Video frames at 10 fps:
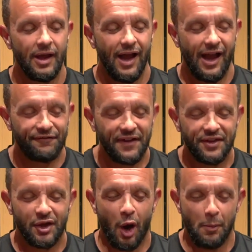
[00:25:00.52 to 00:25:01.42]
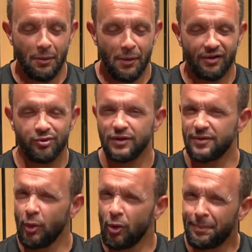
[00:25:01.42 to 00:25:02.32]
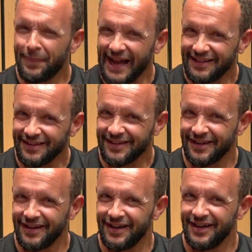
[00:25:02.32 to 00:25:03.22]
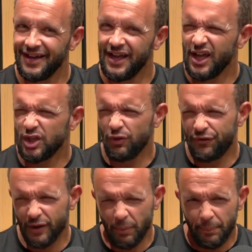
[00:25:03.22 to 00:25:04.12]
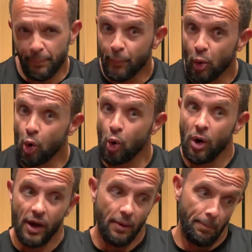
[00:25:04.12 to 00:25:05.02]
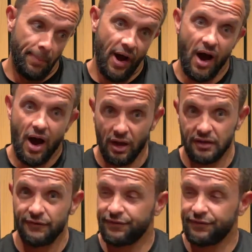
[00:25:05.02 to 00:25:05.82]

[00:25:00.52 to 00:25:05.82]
I think the Commonwealth was more banter. You feel more part of